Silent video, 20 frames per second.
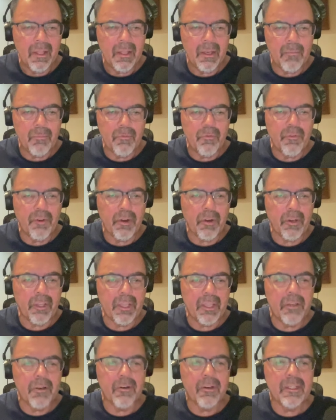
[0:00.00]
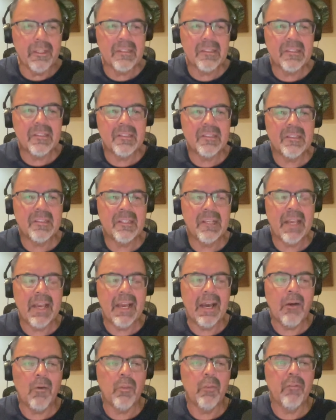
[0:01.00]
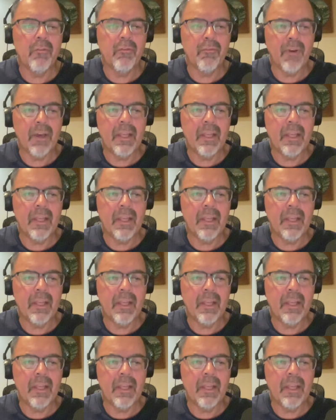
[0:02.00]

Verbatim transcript: and I'm very curious to see how the